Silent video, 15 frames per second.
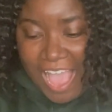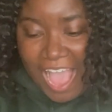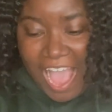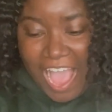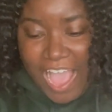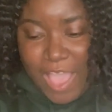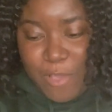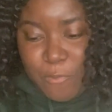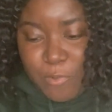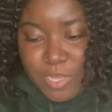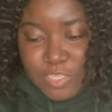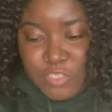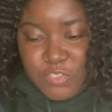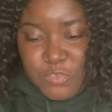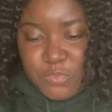I
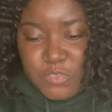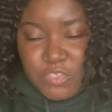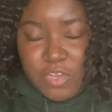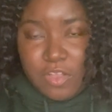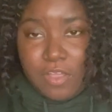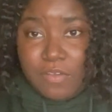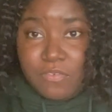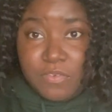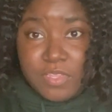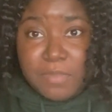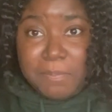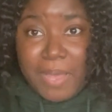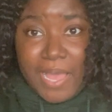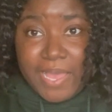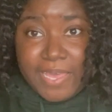want to start off with
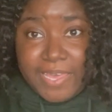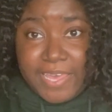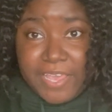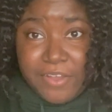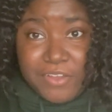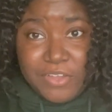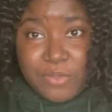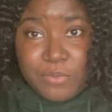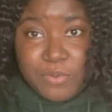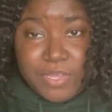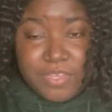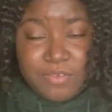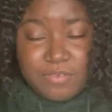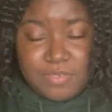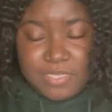my carrier
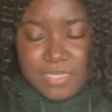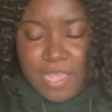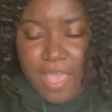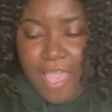oils.